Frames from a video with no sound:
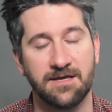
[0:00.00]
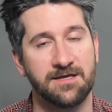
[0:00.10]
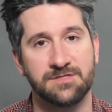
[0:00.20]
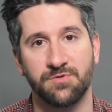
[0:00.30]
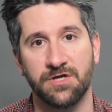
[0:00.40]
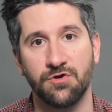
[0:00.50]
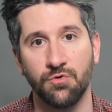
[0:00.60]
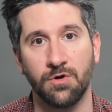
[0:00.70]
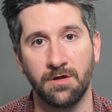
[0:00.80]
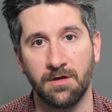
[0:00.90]
is pretty
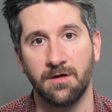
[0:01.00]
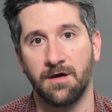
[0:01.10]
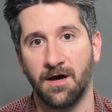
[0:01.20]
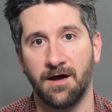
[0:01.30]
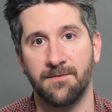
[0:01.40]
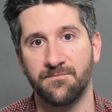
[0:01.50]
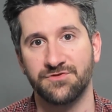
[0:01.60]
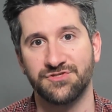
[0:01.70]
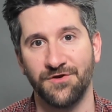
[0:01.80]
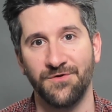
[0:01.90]
cool um,
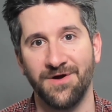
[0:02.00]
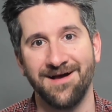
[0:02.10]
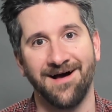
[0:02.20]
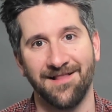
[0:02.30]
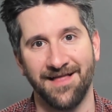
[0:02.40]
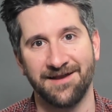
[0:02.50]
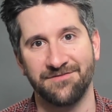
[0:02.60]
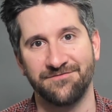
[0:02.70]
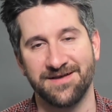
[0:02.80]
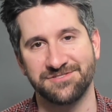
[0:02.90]
to a lot of
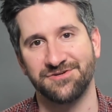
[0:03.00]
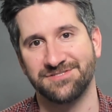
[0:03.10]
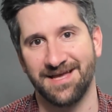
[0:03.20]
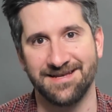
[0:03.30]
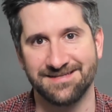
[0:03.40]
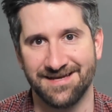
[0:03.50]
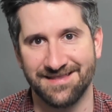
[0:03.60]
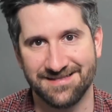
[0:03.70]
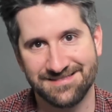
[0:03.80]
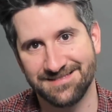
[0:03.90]
investors, and uh,
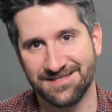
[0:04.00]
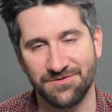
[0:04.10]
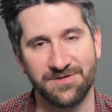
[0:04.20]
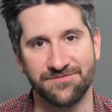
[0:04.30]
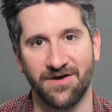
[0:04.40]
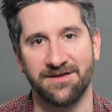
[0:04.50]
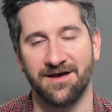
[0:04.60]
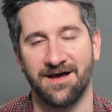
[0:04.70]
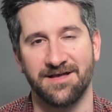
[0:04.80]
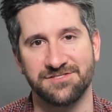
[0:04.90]
that's that's always fun.
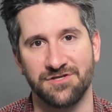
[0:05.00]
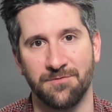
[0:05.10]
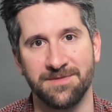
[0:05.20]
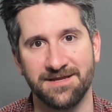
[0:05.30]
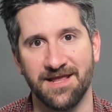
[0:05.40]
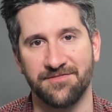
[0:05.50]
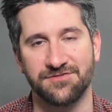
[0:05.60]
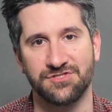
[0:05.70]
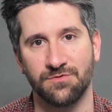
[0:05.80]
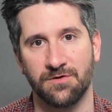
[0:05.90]
Uh, so me and Nathan
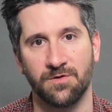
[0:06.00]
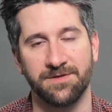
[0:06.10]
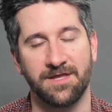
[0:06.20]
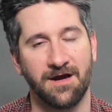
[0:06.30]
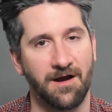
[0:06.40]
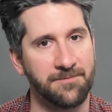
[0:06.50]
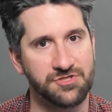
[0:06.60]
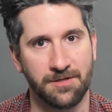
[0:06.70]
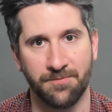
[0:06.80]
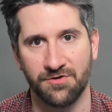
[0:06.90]
Stewart will be there. I'll be
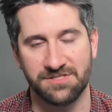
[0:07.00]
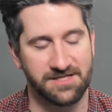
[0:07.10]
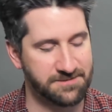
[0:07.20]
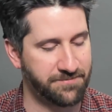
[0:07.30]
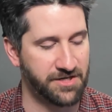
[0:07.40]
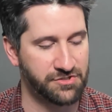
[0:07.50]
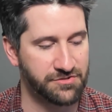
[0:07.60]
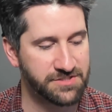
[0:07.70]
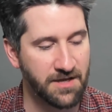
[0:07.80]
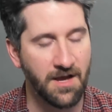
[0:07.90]
sure to post lots of
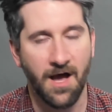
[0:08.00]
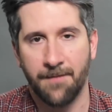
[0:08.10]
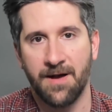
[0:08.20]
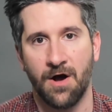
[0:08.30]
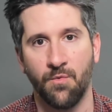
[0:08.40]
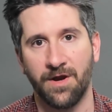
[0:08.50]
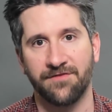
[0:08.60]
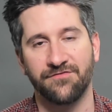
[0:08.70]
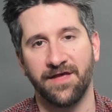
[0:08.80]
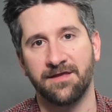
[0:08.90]
pictures about what
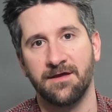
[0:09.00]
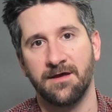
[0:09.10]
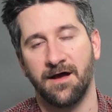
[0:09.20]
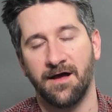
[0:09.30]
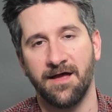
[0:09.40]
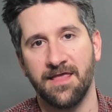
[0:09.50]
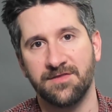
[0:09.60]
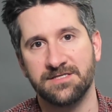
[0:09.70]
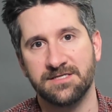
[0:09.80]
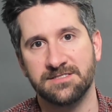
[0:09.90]
it's like uh, in
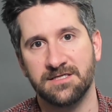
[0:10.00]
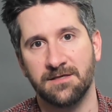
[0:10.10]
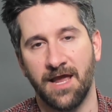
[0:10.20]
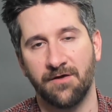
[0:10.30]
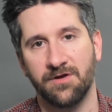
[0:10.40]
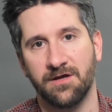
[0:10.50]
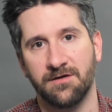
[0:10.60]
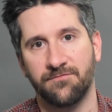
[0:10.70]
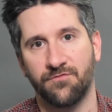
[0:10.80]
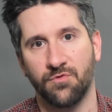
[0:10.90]
the D and D
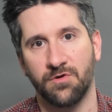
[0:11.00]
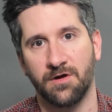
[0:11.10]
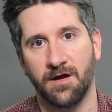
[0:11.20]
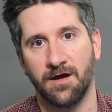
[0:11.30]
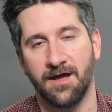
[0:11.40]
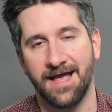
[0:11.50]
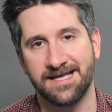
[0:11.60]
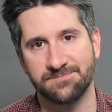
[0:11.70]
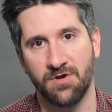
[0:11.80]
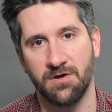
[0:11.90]
area for uh,
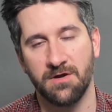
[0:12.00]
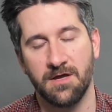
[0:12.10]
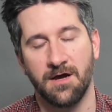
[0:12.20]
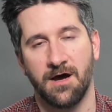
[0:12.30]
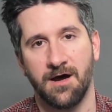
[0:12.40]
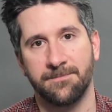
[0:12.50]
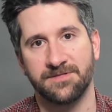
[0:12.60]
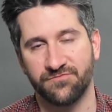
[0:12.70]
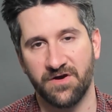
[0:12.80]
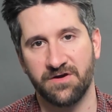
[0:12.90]
Hasbro. Um,
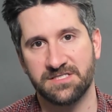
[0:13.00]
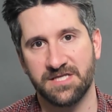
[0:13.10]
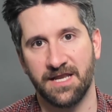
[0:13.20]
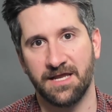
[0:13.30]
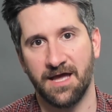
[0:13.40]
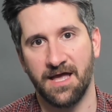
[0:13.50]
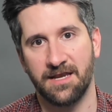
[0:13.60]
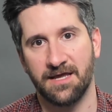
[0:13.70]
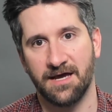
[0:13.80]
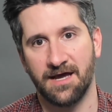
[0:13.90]
it's very exciting,
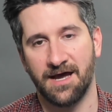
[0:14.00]
and uh,